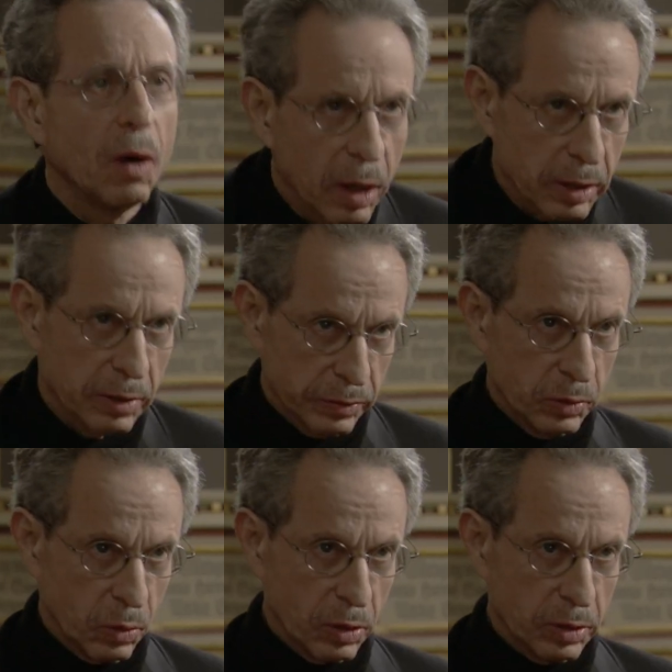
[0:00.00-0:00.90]
part of
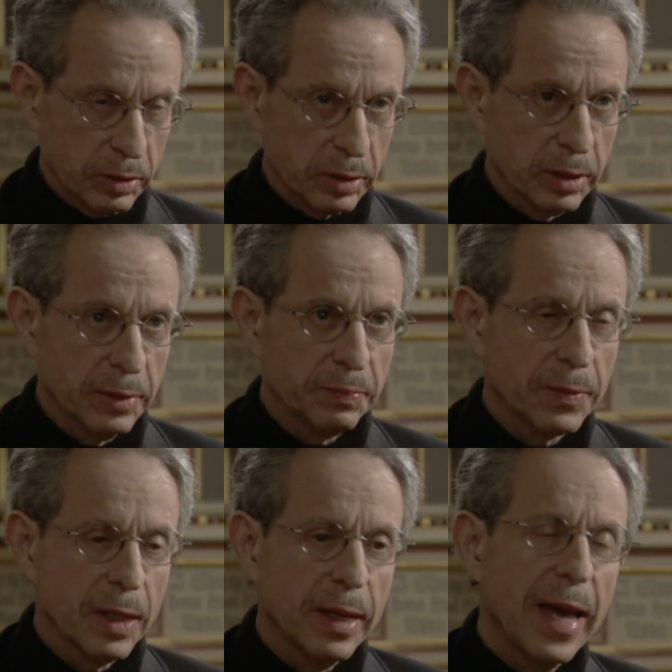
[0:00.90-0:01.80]
the world.
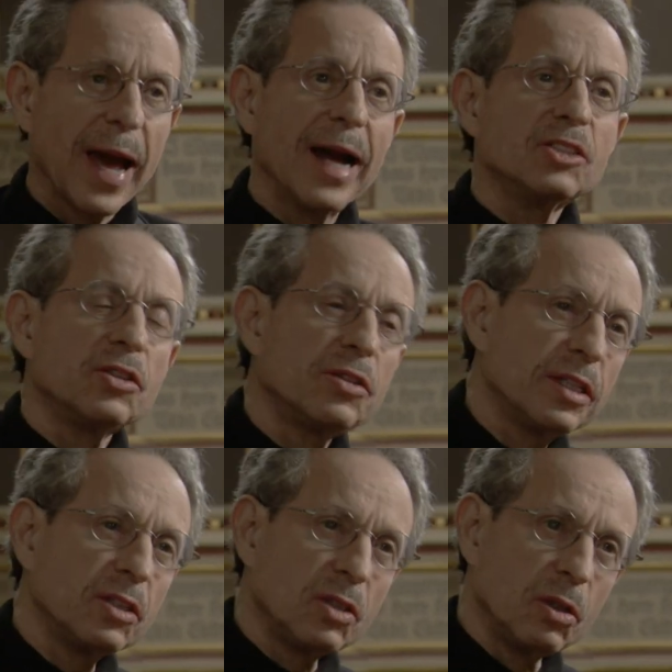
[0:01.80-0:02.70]
As a
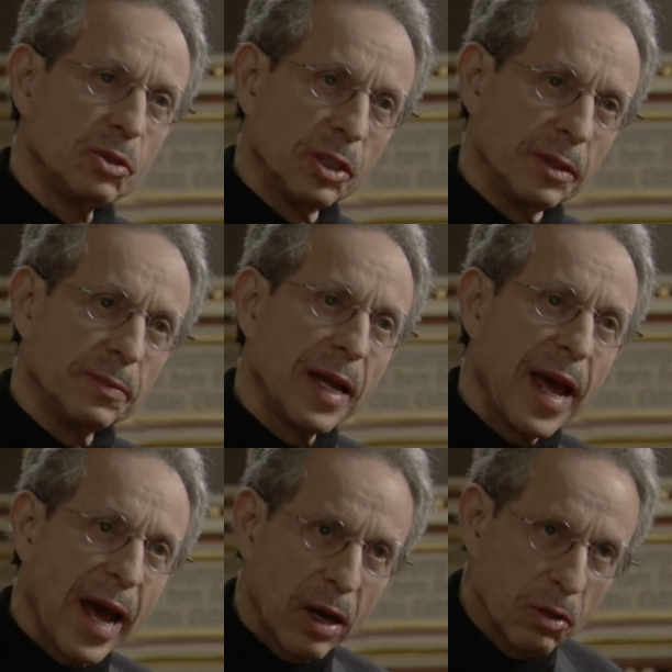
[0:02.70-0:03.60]
theologian,
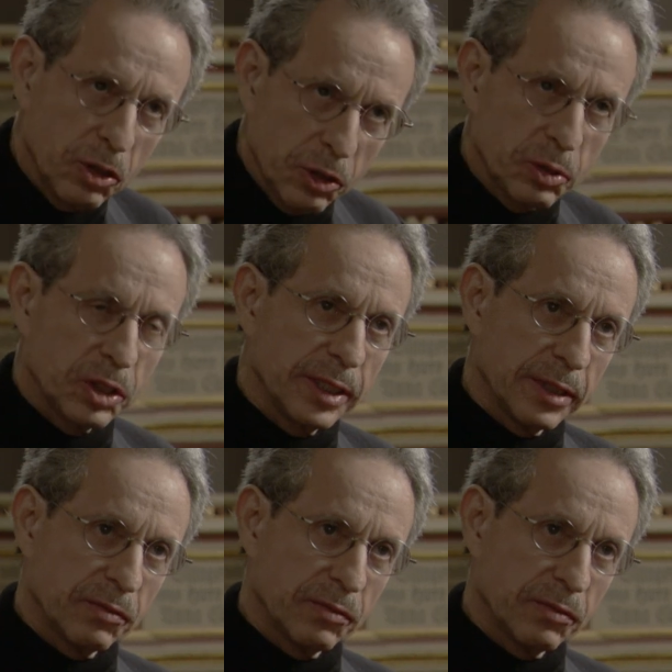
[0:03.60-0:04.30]
how do you see